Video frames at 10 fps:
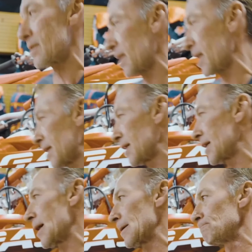
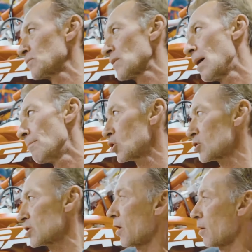say
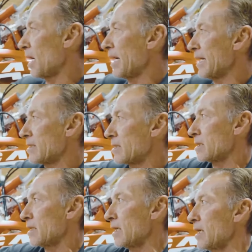most of our bikes,
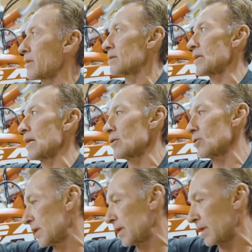the
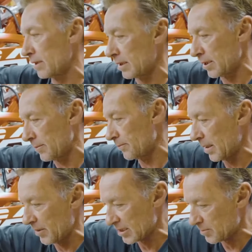standard
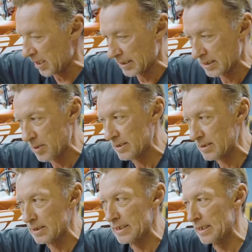MX bike is
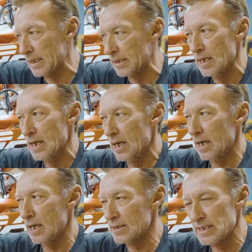basically,
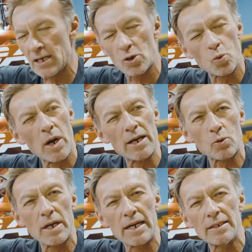standard weight
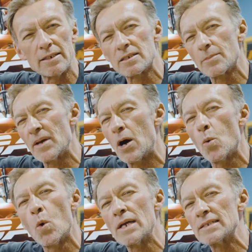rate is about
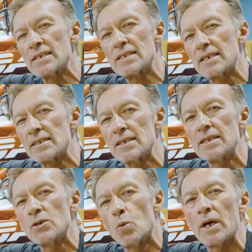
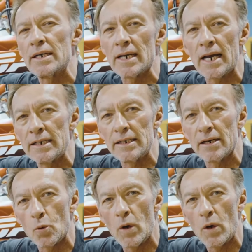160 to 190
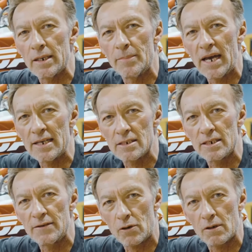on the weight
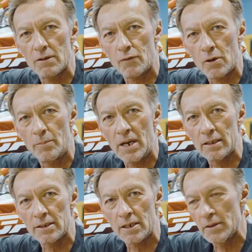capacity for a
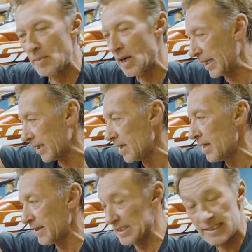pilot on the bike.
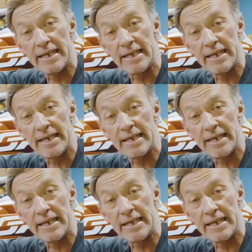That's